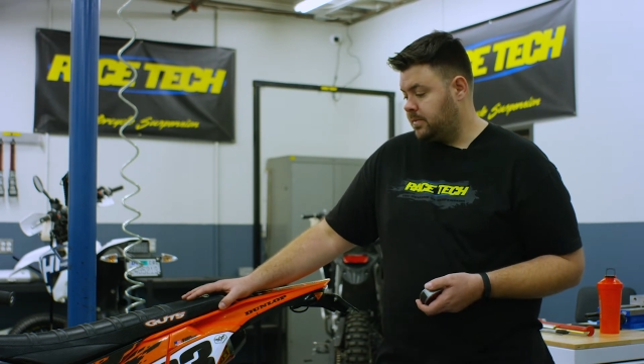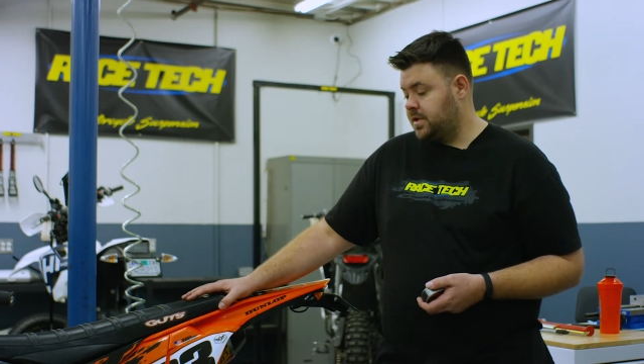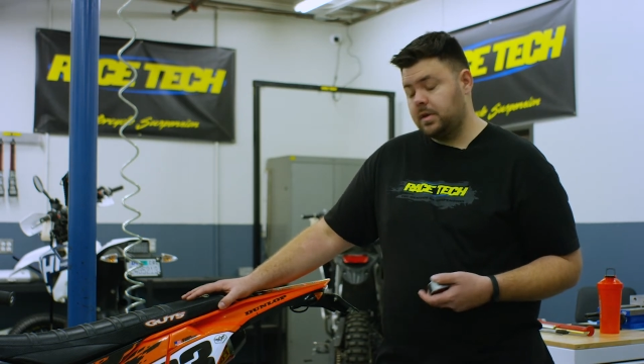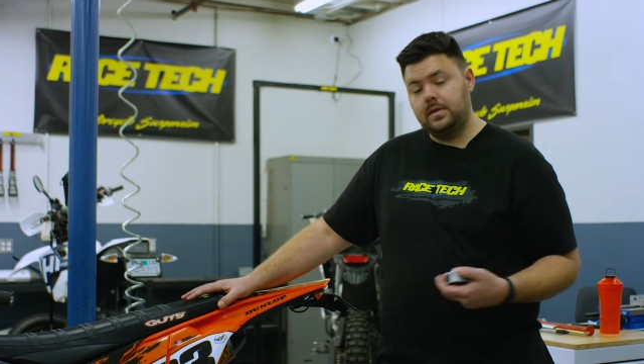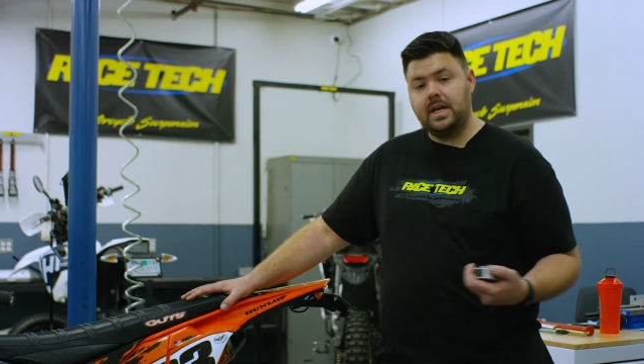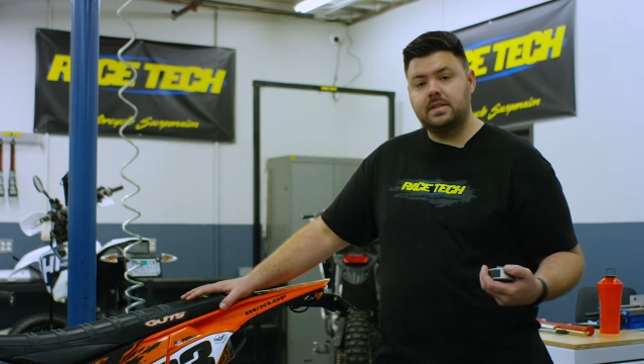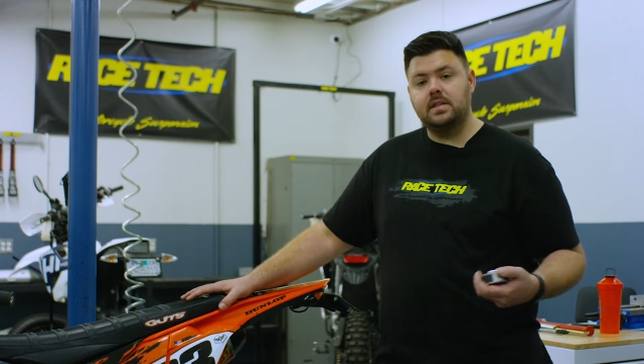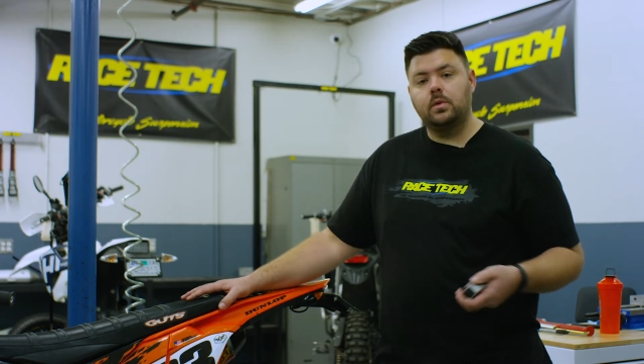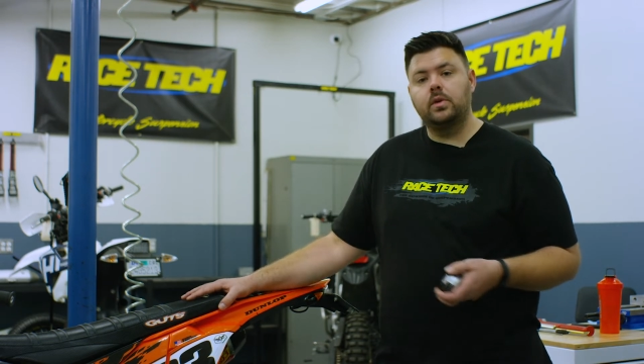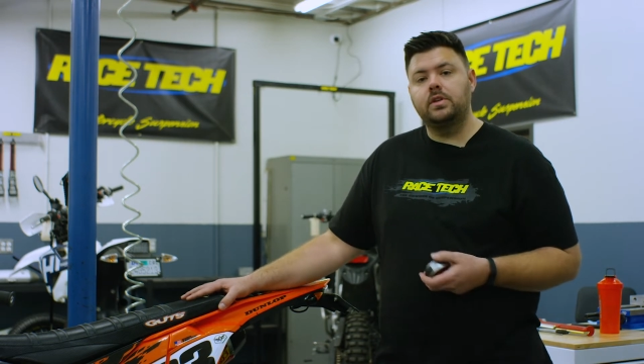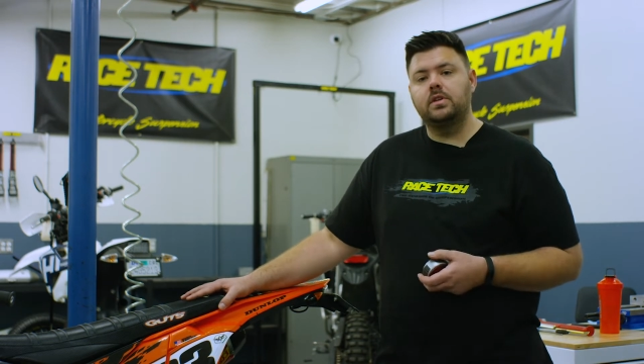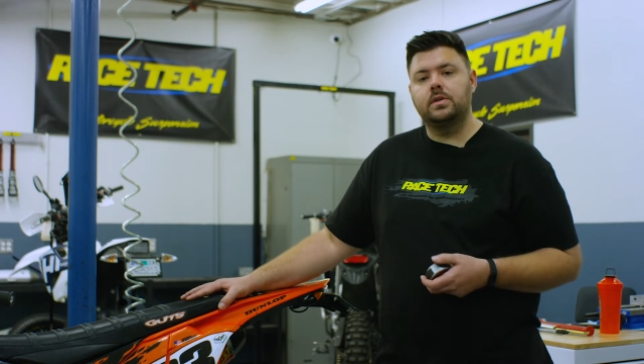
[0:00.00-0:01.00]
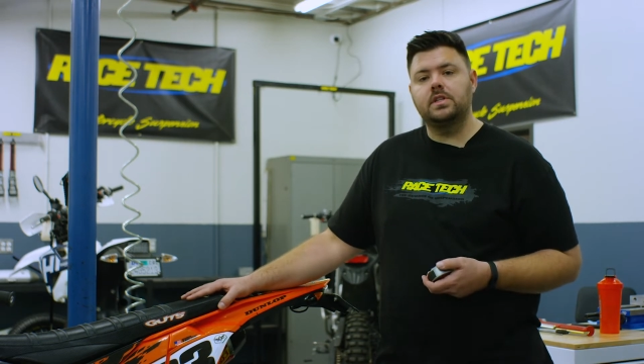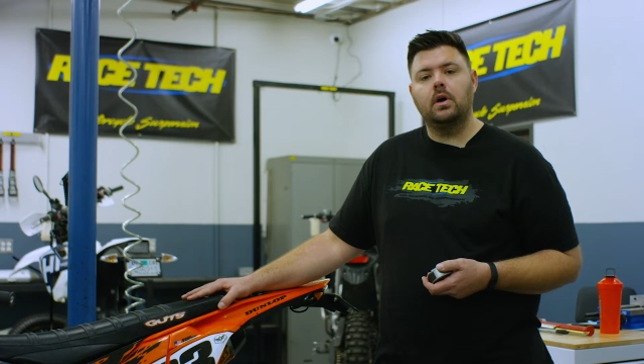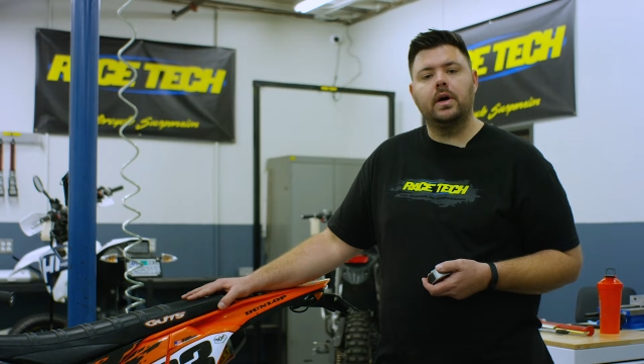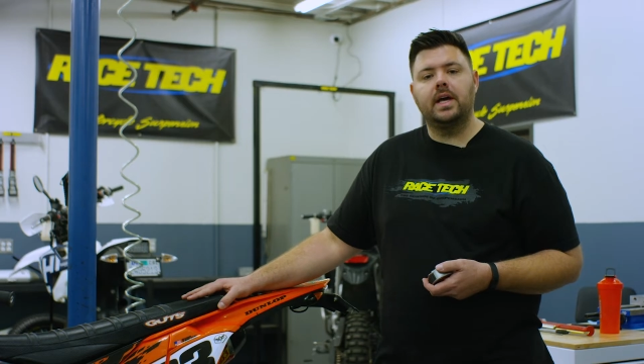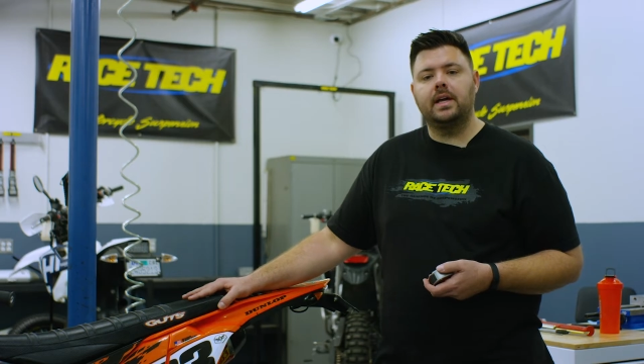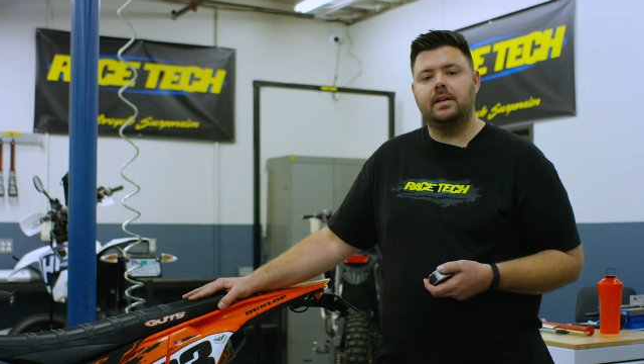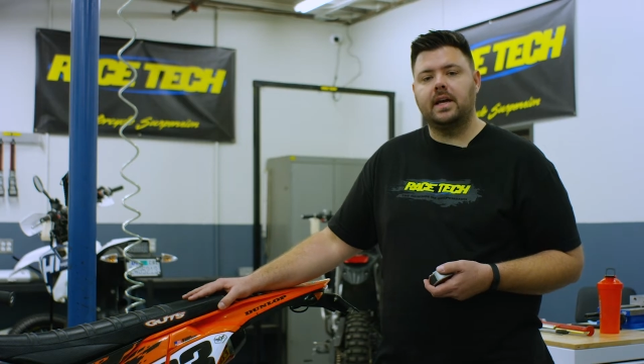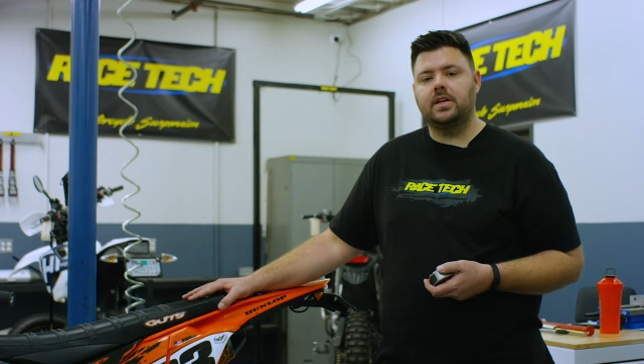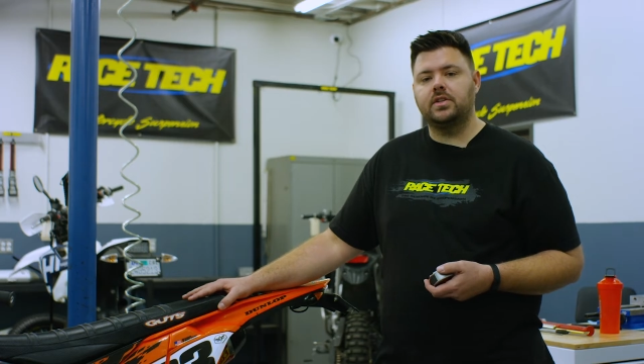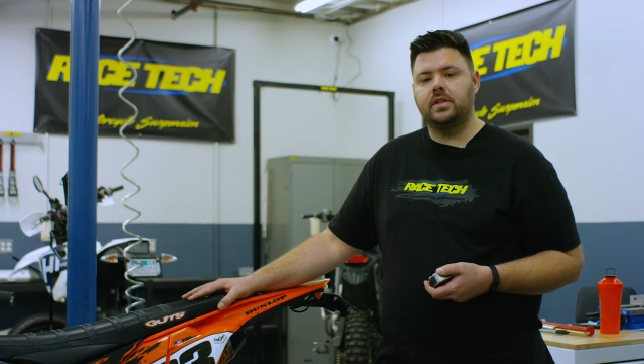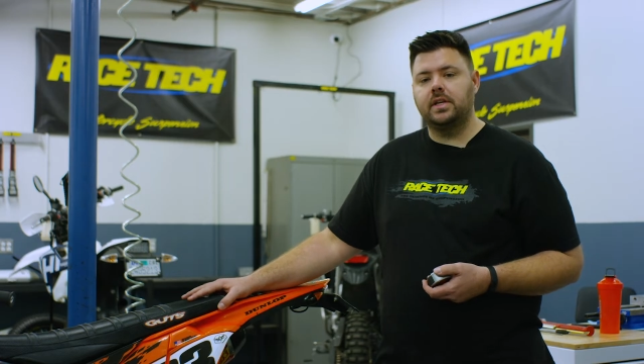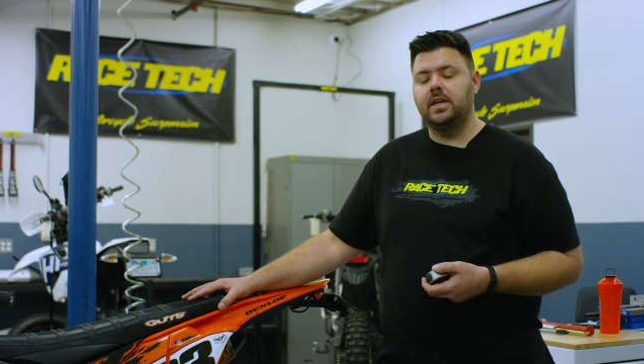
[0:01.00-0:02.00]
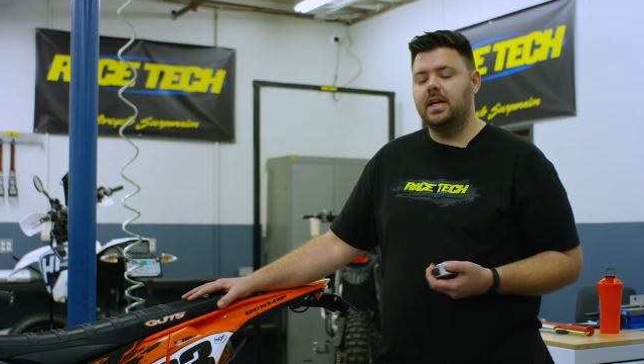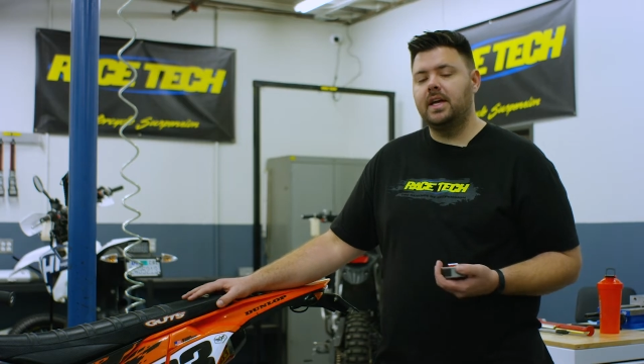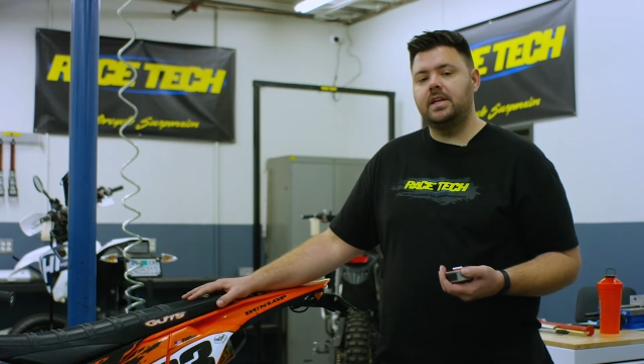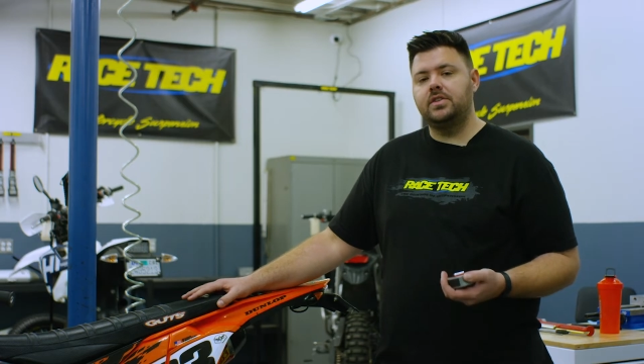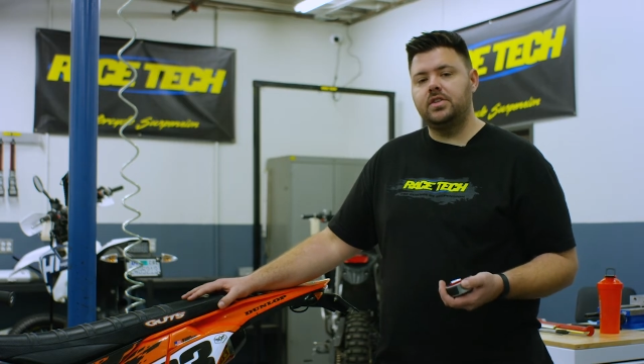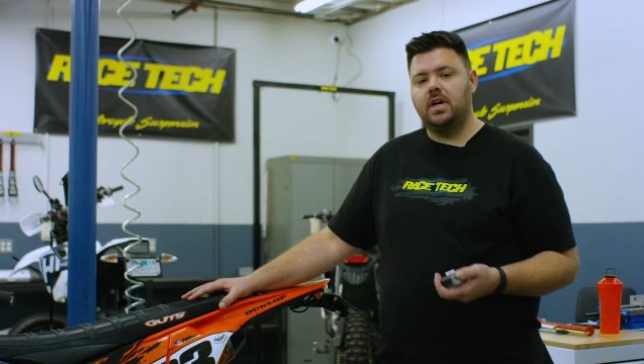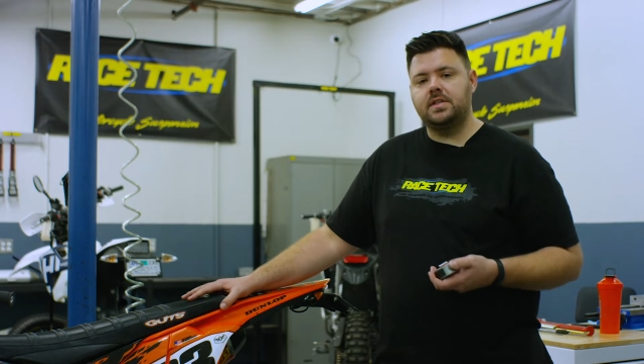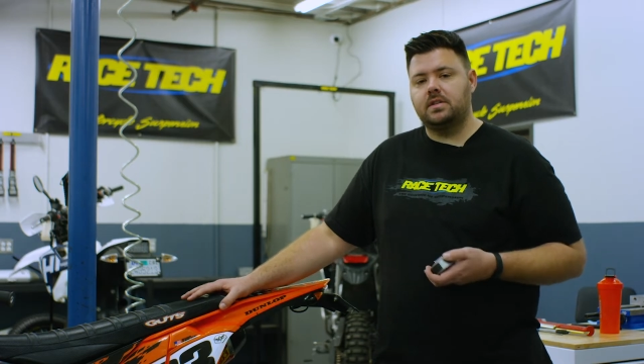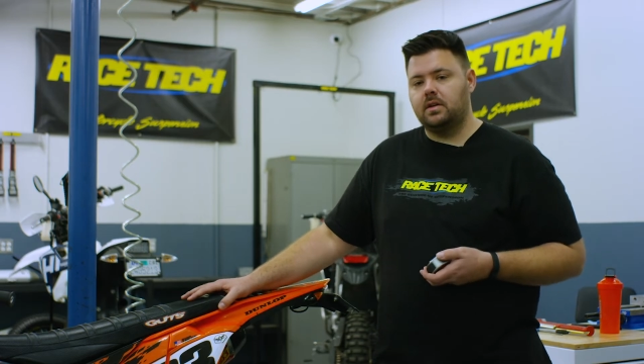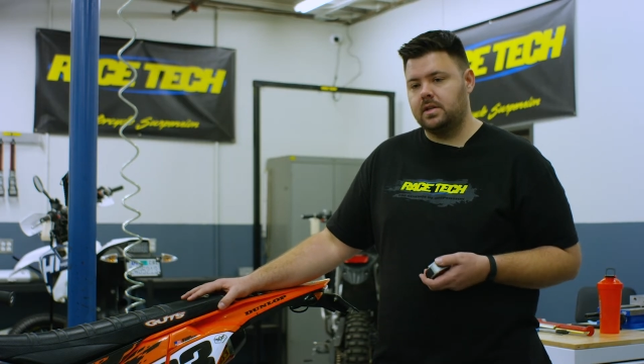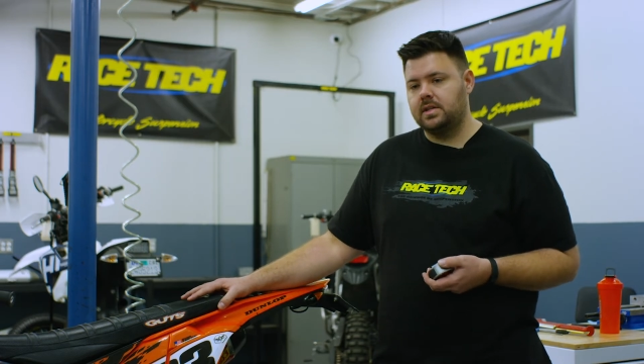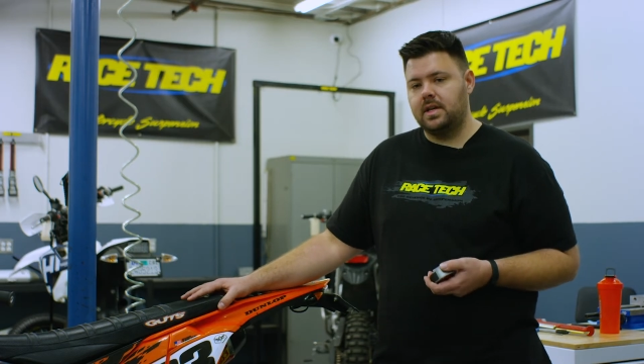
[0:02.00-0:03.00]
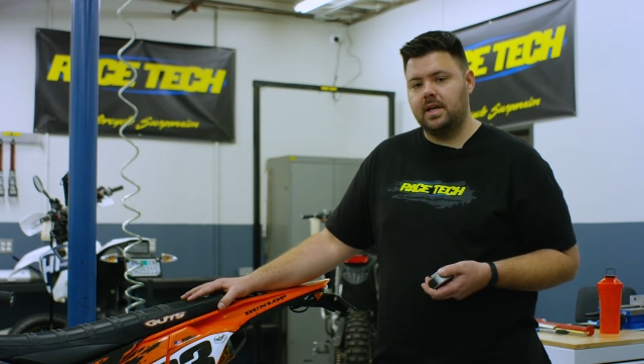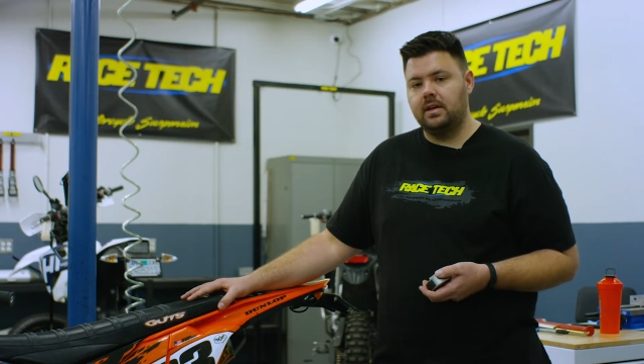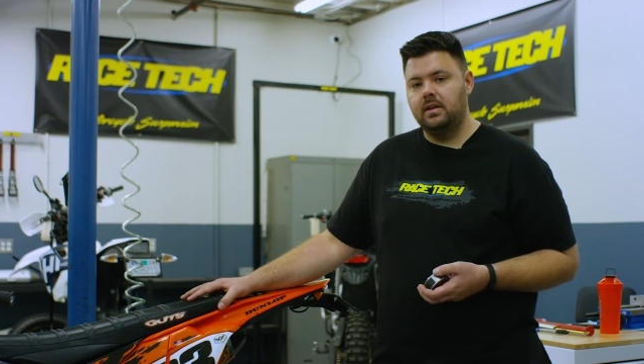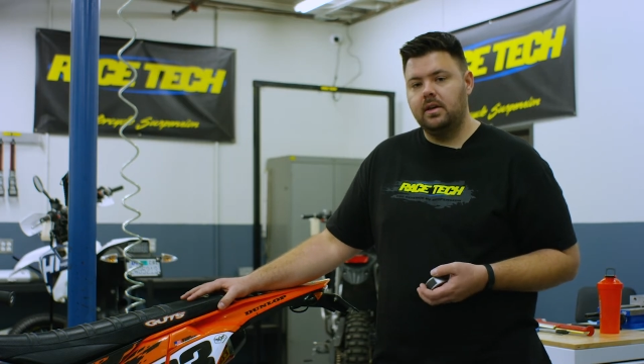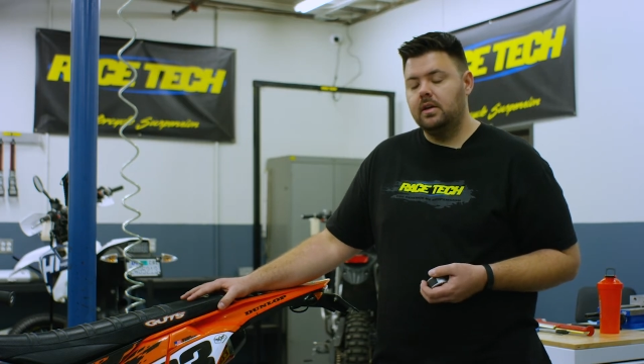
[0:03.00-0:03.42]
So next thing we'd do is go ahead and actually adjust our sag.